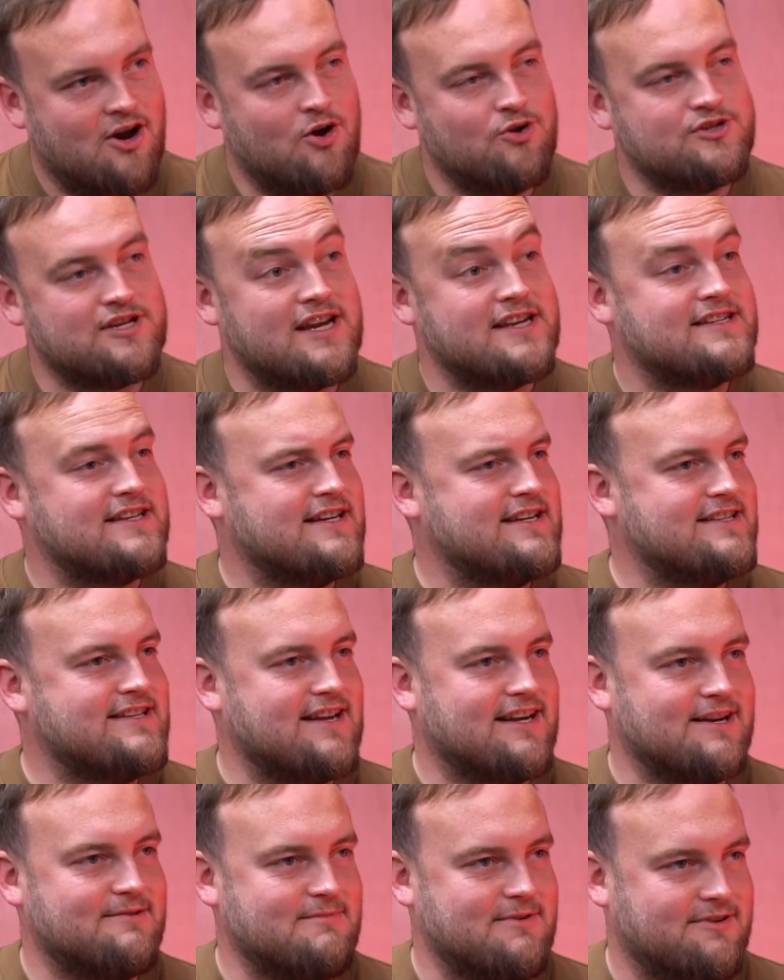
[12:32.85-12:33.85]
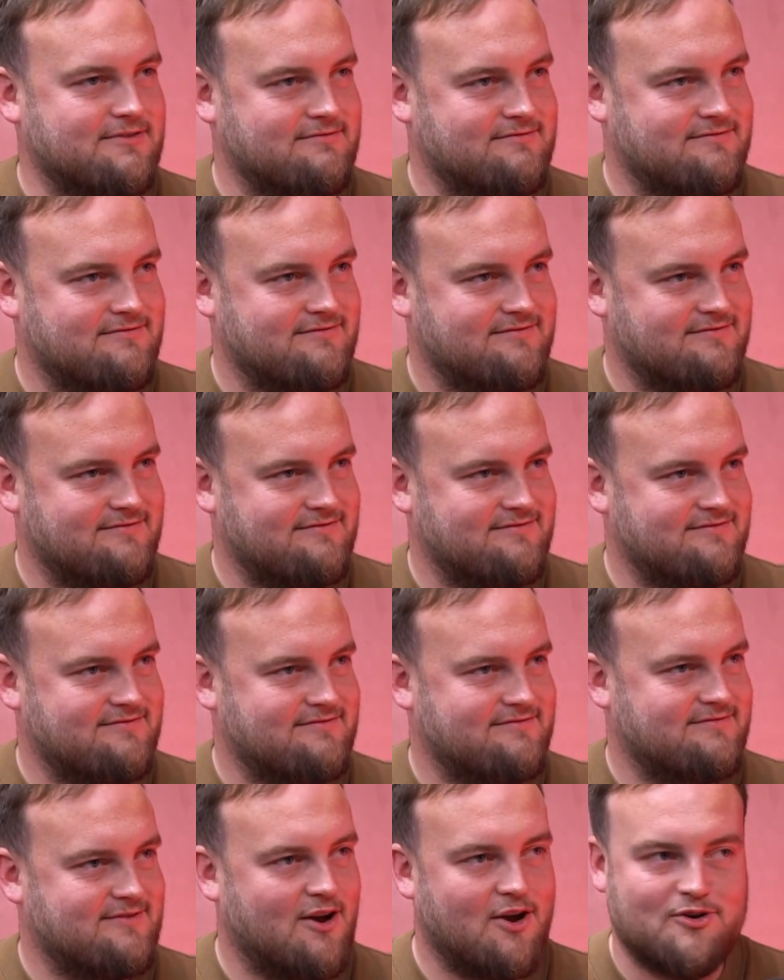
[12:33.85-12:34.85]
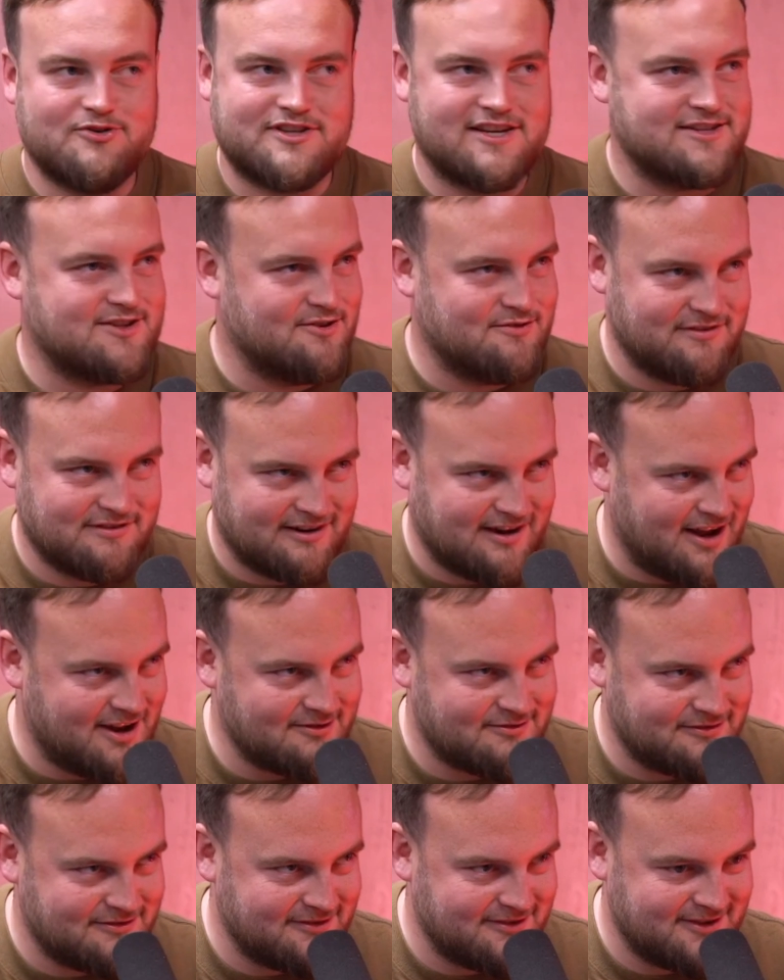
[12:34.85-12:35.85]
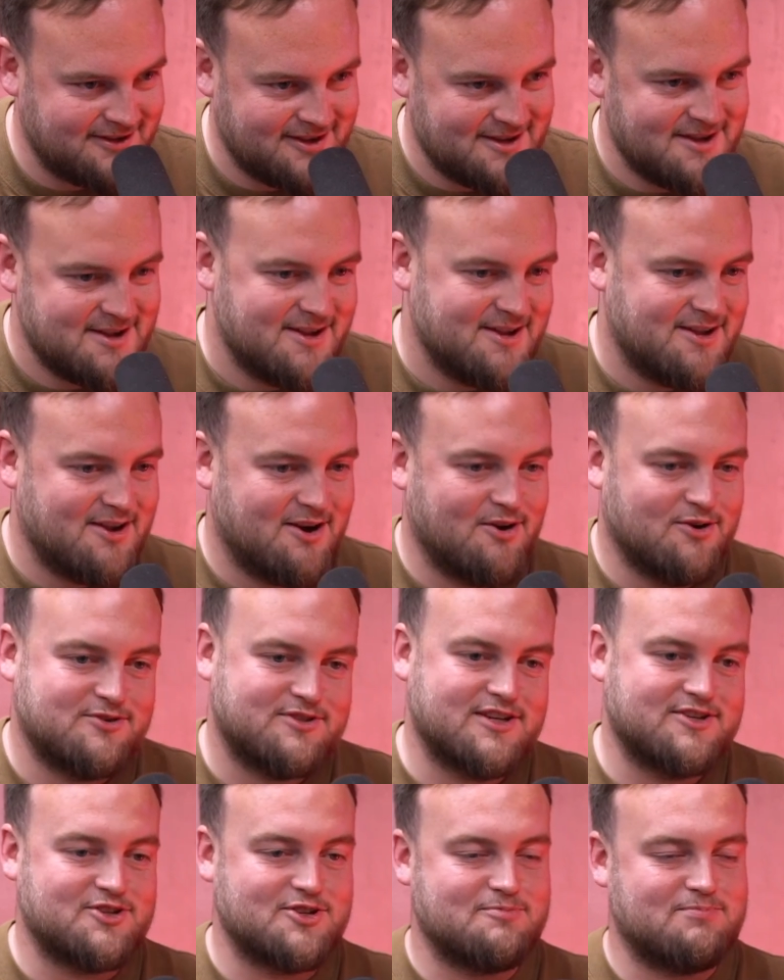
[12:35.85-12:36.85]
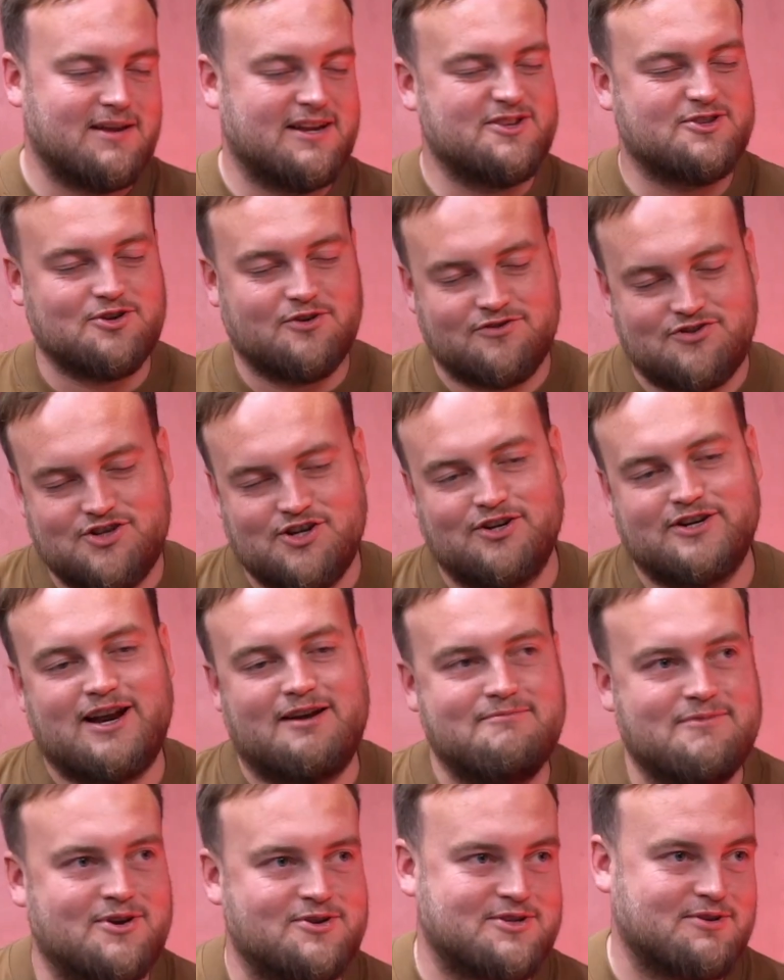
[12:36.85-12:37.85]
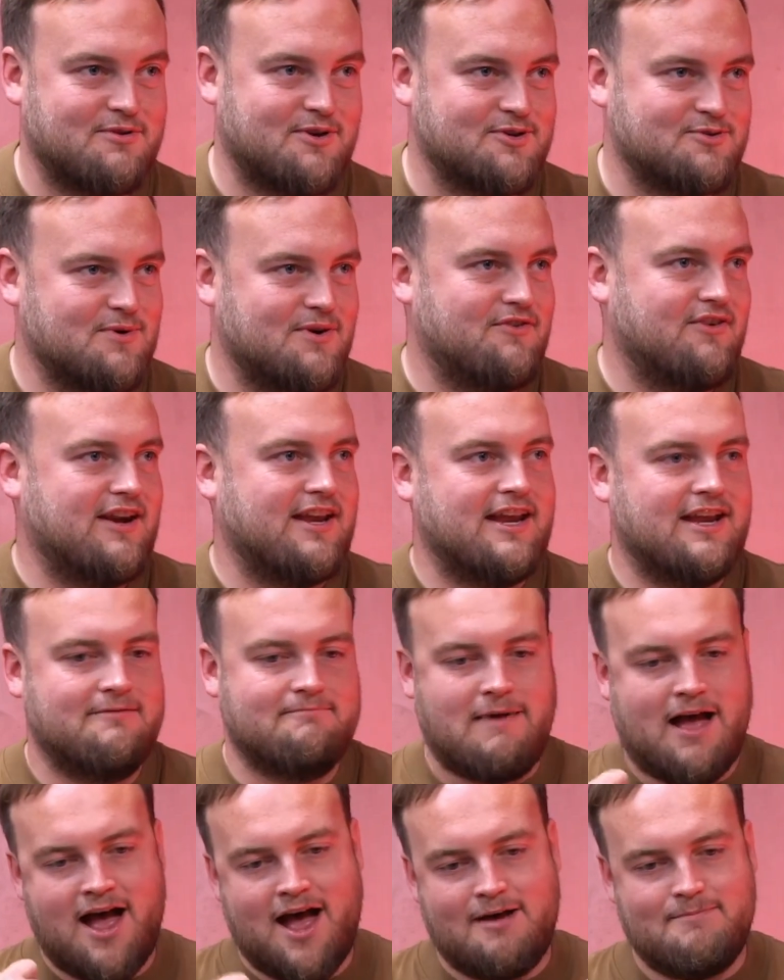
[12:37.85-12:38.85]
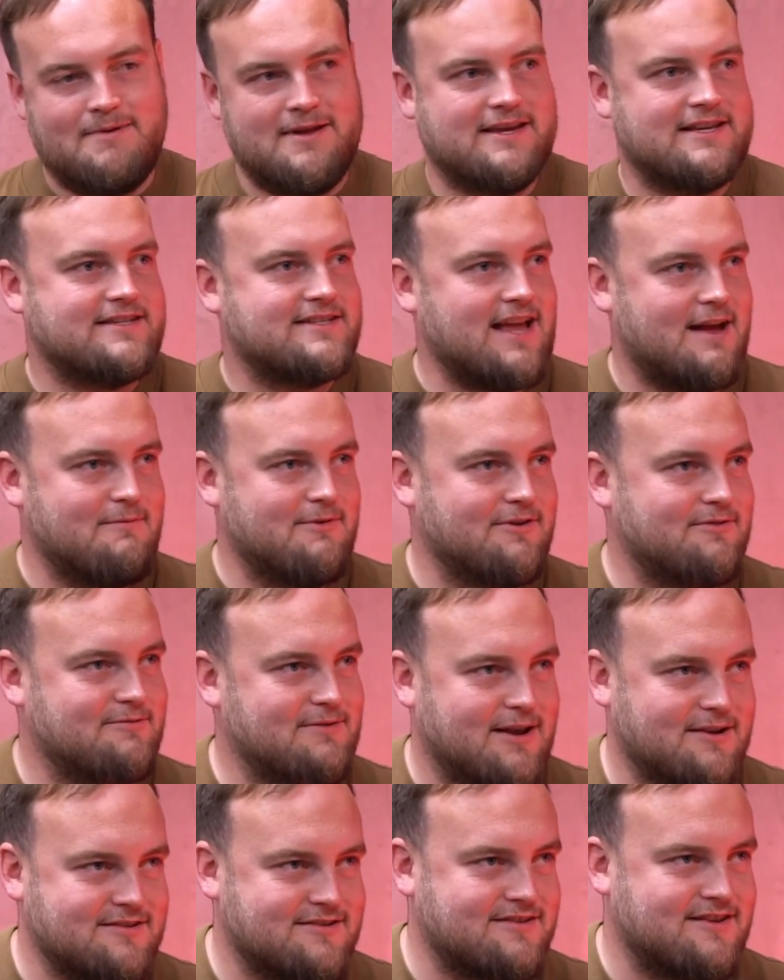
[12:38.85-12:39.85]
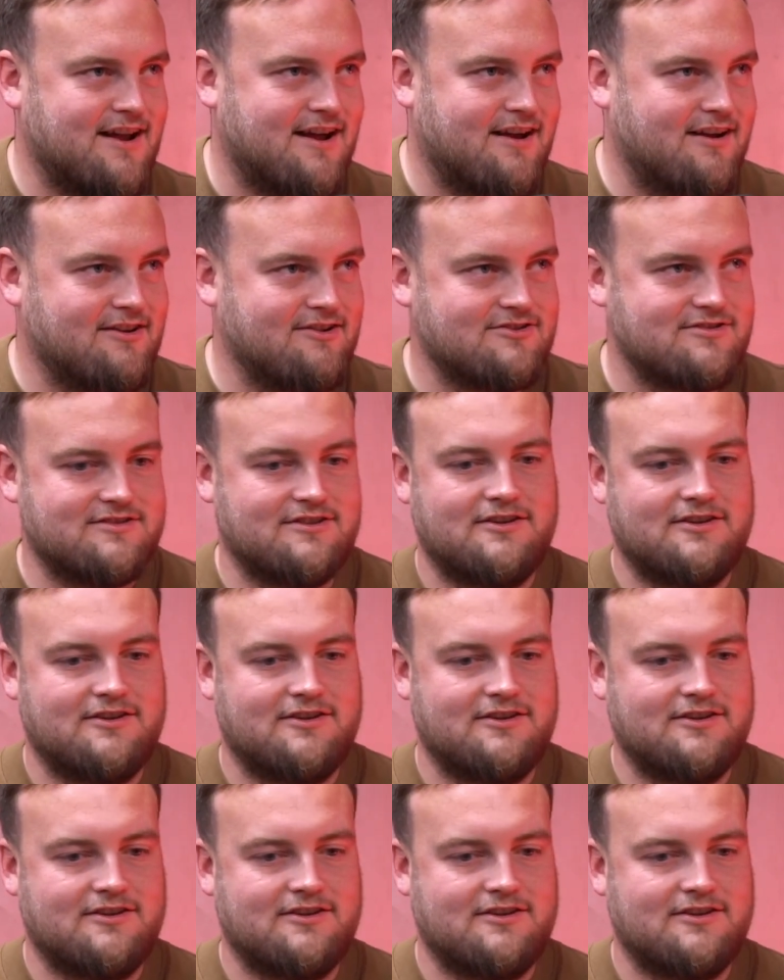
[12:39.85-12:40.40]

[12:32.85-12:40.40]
Jose's in his element. Jose's loving life. Jose's just playing sort of chilled out music whilst we're eating. Bit of salmon, that's starters.